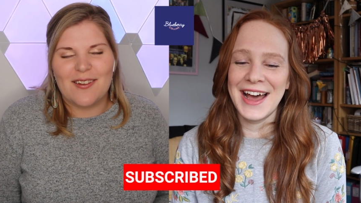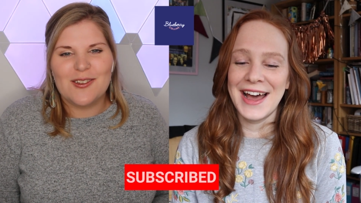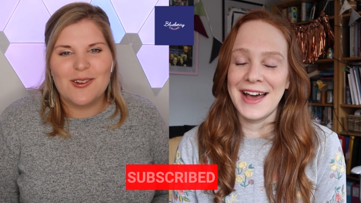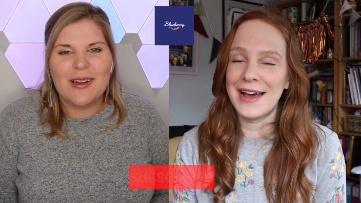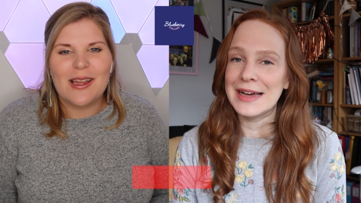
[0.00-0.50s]
Speaker 1: of
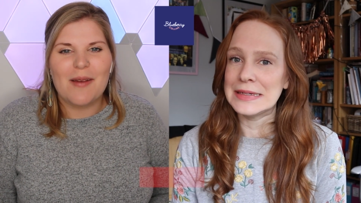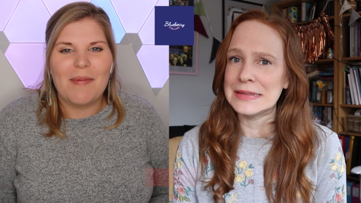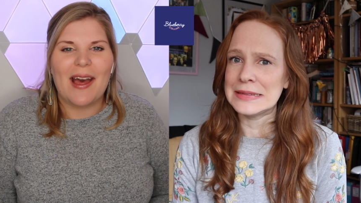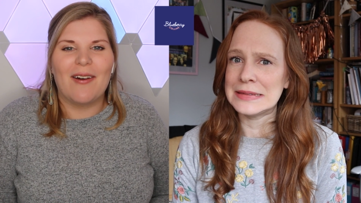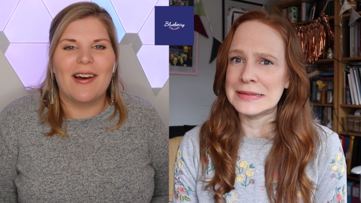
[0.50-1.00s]
talking
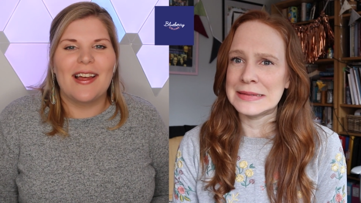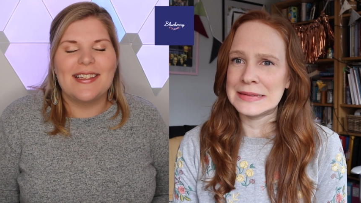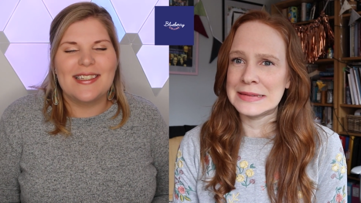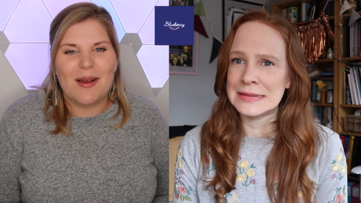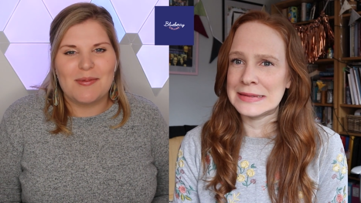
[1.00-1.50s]
about a
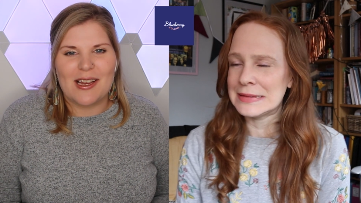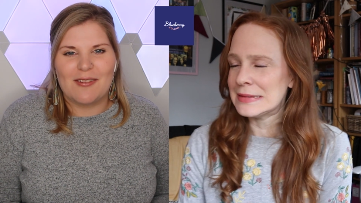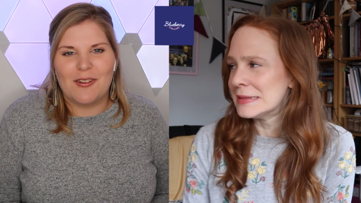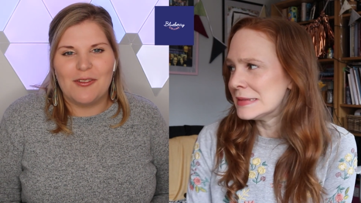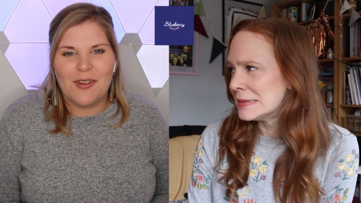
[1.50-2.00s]
subject
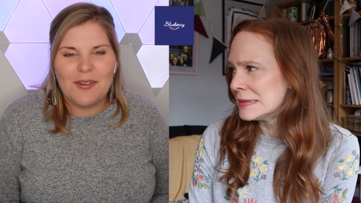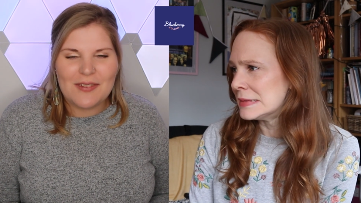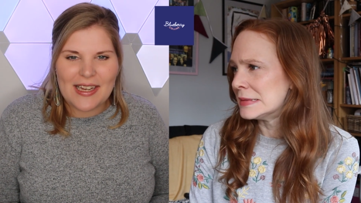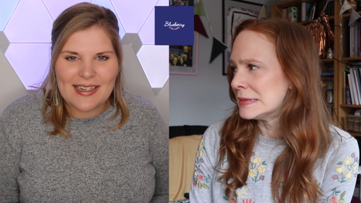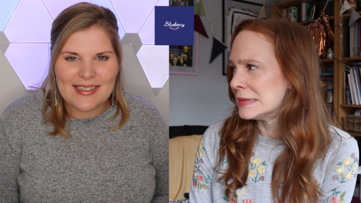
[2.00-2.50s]
for
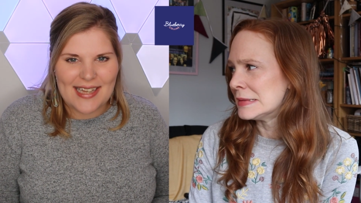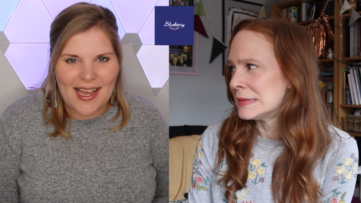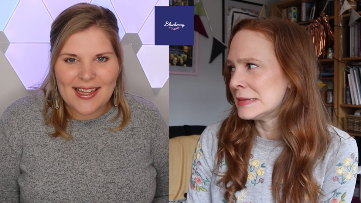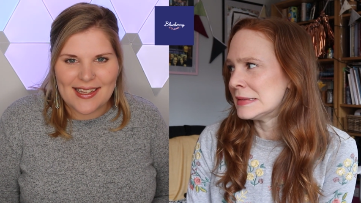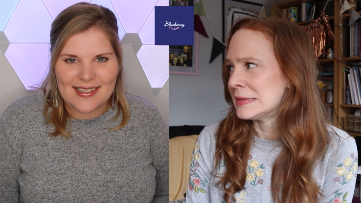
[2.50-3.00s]
15
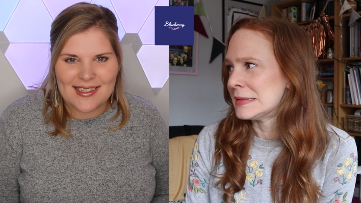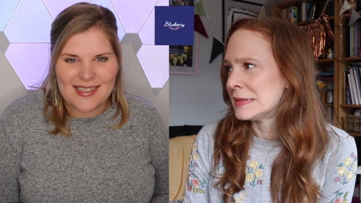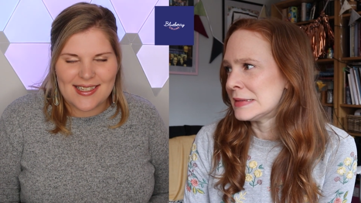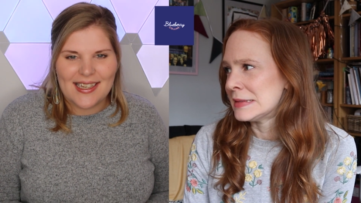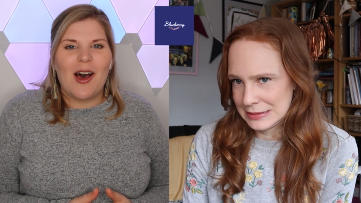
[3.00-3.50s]
seconds.
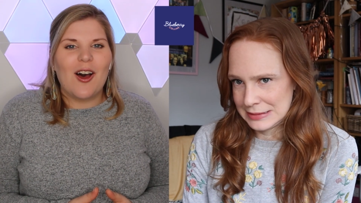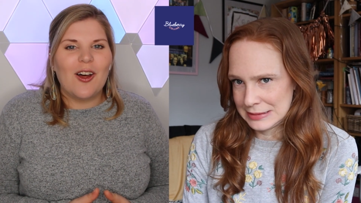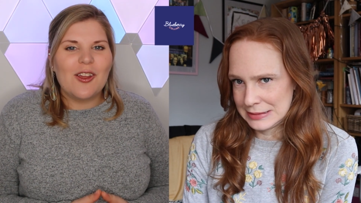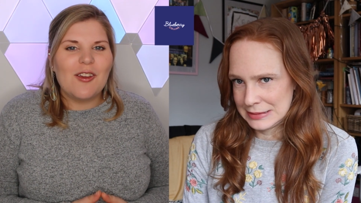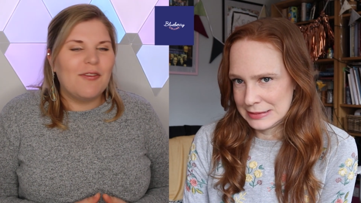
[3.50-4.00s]
Are
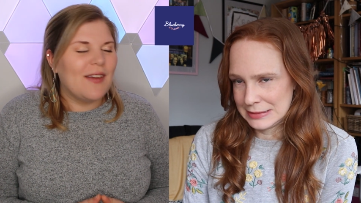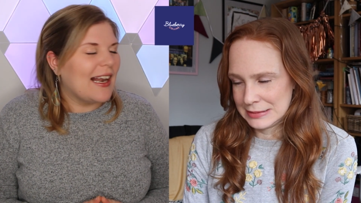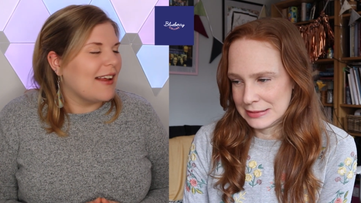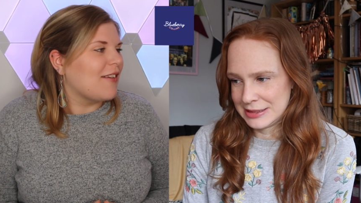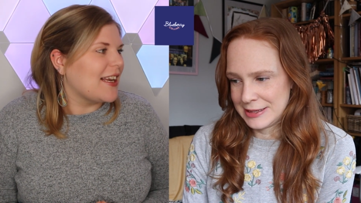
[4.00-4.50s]
you
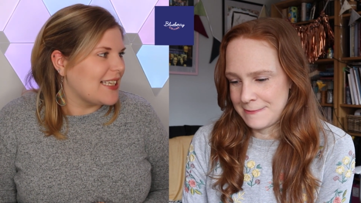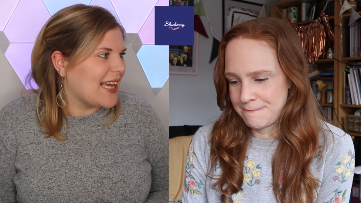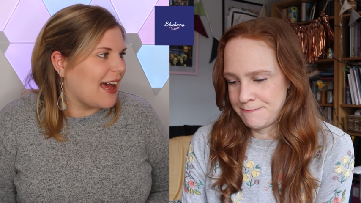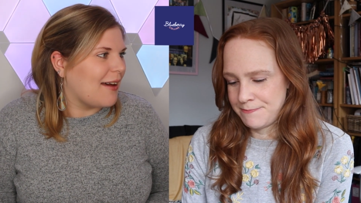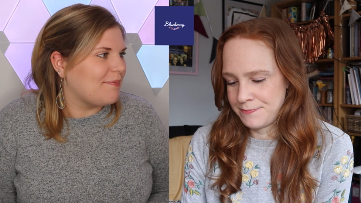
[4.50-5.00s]
feeling ready,
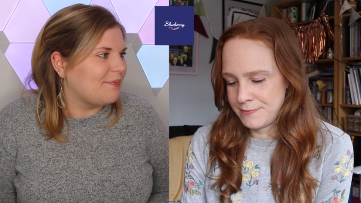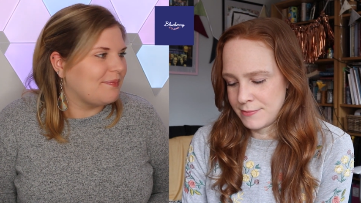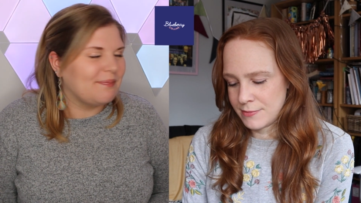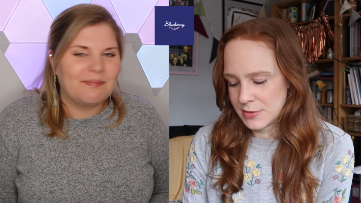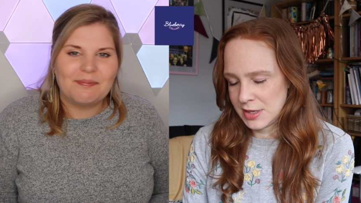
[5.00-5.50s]
Kat?
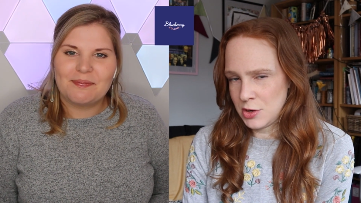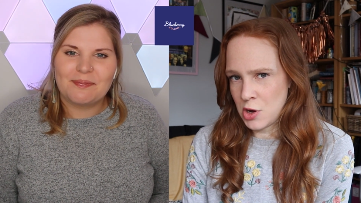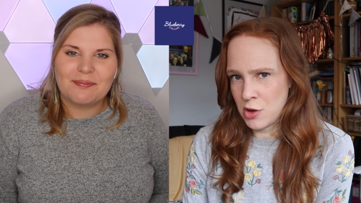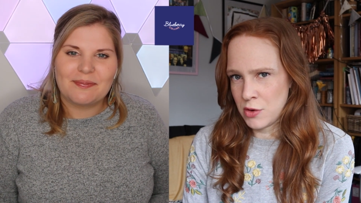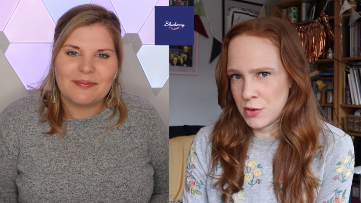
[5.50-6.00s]

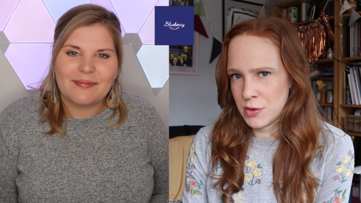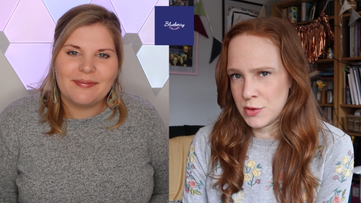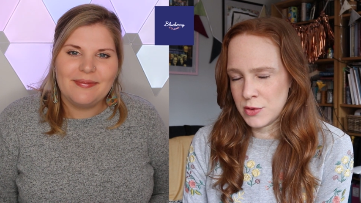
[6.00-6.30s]
Speaker 2: No.